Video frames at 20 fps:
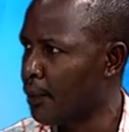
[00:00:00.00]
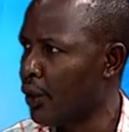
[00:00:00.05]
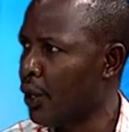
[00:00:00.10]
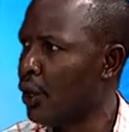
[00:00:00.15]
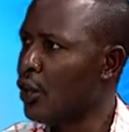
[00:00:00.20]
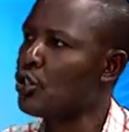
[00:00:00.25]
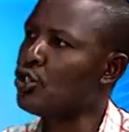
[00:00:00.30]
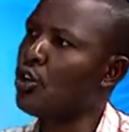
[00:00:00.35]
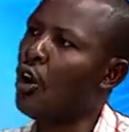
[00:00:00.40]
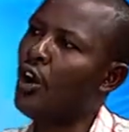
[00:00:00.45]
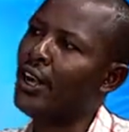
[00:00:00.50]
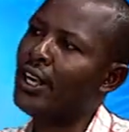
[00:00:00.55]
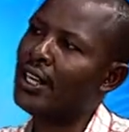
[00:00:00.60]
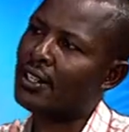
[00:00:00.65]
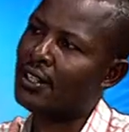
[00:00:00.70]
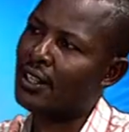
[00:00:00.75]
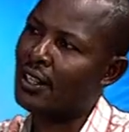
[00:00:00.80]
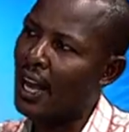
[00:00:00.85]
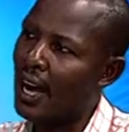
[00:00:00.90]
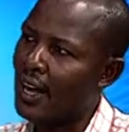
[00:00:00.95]
So
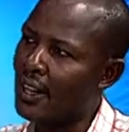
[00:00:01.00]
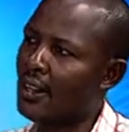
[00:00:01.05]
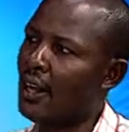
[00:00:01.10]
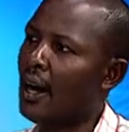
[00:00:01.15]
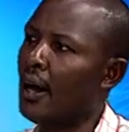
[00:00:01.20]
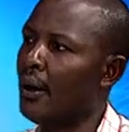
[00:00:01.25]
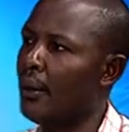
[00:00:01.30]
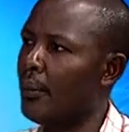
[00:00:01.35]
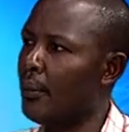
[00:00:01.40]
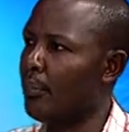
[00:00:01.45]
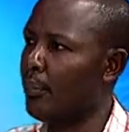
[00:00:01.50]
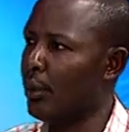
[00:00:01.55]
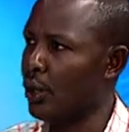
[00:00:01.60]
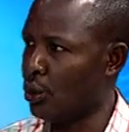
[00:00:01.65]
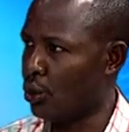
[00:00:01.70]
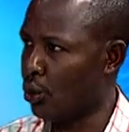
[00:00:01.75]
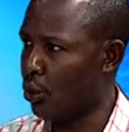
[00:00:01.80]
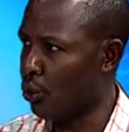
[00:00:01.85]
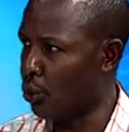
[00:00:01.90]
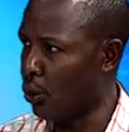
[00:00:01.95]
is the other
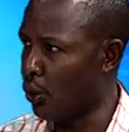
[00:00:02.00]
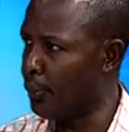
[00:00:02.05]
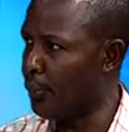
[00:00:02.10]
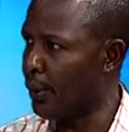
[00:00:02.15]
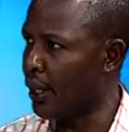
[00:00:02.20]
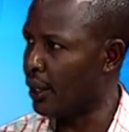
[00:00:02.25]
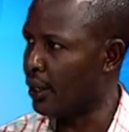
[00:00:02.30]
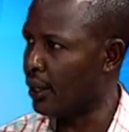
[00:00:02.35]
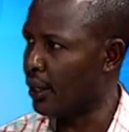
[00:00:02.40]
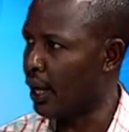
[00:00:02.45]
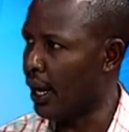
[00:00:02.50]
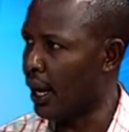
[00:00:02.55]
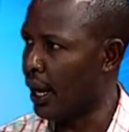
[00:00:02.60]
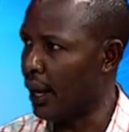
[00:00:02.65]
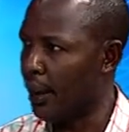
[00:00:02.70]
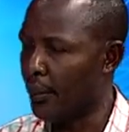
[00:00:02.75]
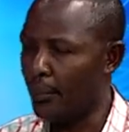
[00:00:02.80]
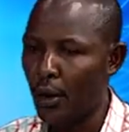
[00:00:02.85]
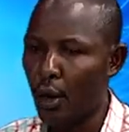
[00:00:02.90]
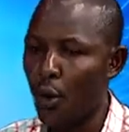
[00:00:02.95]
political grouping.
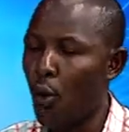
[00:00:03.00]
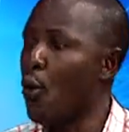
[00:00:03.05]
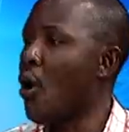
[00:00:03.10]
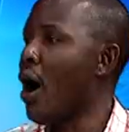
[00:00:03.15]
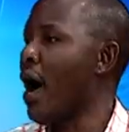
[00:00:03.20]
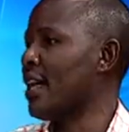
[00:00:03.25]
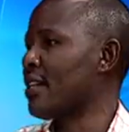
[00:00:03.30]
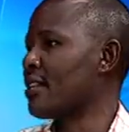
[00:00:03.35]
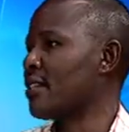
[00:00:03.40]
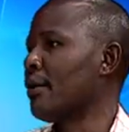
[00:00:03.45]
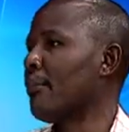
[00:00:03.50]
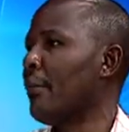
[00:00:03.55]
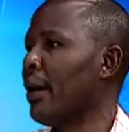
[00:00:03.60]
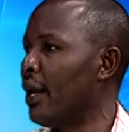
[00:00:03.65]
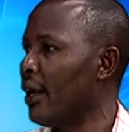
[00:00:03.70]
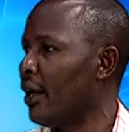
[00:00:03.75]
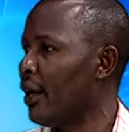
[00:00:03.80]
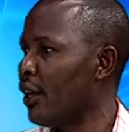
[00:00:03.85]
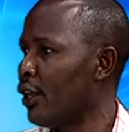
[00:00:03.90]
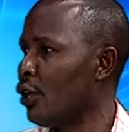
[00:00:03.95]
Who has the money?
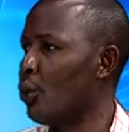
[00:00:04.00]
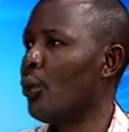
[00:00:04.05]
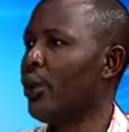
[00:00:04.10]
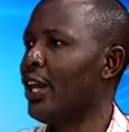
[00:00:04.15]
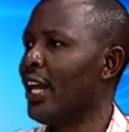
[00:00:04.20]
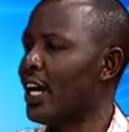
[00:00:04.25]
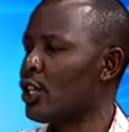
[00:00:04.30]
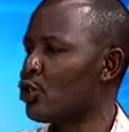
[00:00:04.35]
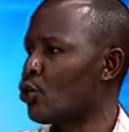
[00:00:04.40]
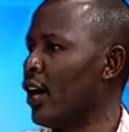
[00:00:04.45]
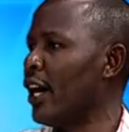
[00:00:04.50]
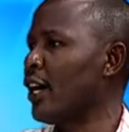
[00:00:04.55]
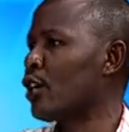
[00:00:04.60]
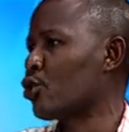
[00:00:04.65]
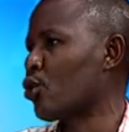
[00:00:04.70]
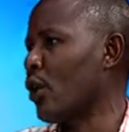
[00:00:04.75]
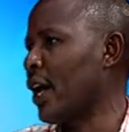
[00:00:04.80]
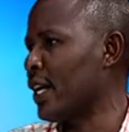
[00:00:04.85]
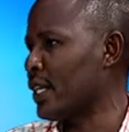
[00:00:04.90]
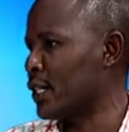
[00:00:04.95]
You will hear so and
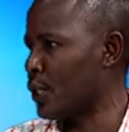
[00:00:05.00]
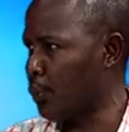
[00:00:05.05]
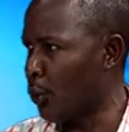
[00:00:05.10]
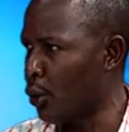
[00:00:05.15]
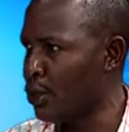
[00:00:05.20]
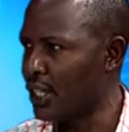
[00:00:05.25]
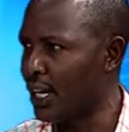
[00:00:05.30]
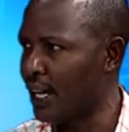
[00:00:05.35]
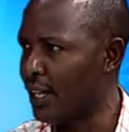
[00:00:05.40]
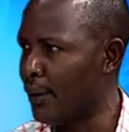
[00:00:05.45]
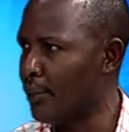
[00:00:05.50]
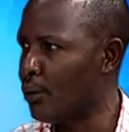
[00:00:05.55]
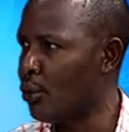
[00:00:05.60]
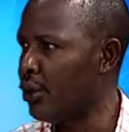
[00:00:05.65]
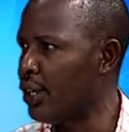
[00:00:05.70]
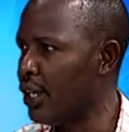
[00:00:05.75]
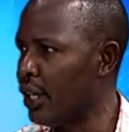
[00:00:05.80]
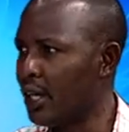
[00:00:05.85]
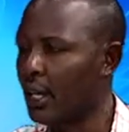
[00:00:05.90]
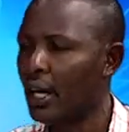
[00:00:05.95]
so has sponsored the
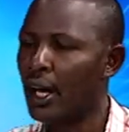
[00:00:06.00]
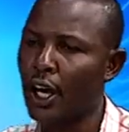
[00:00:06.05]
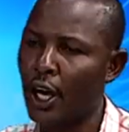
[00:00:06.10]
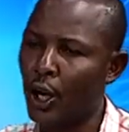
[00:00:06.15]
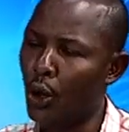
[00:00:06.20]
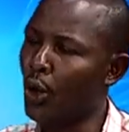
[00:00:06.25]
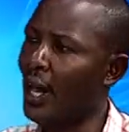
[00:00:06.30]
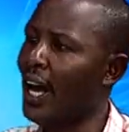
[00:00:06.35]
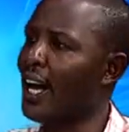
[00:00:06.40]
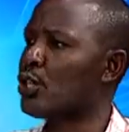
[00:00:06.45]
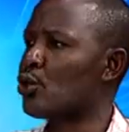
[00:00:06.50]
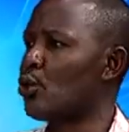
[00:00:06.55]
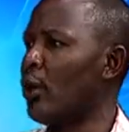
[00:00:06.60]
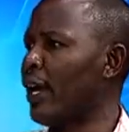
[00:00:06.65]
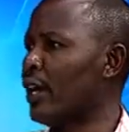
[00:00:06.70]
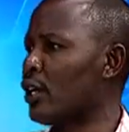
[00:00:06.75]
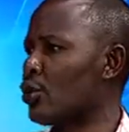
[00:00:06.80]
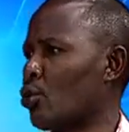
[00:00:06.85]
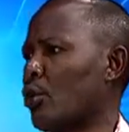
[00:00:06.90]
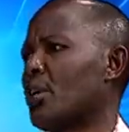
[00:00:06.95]
building. You hear so
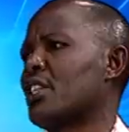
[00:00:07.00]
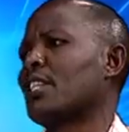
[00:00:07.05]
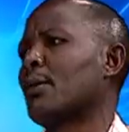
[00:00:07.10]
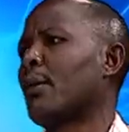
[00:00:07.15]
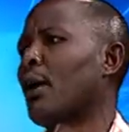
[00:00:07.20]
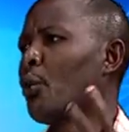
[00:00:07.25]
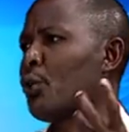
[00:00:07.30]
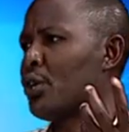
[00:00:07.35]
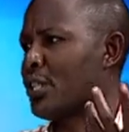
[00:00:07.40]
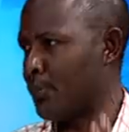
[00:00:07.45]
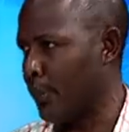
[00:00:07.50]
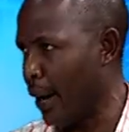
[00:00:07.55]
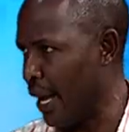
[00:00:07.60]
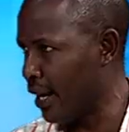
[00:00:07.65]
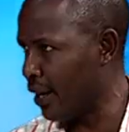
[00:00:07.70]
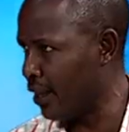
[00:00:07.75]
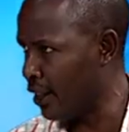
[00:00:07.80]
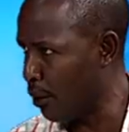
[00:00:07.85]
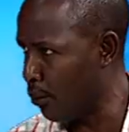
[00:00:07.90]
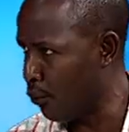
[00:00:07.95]
and so is the one who is buying
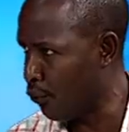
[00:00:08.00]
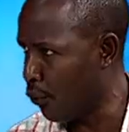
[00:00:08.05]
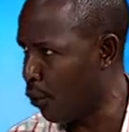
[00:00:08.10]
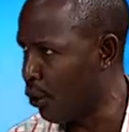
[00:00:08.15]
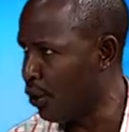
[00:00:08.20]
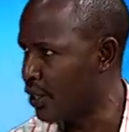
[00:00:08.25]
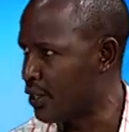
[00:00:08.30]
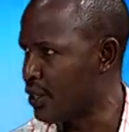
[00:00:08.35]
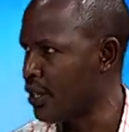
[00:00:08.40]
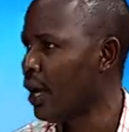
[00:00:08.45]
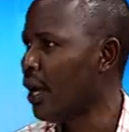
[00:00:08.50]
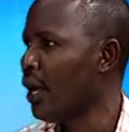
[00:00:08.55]
them phones.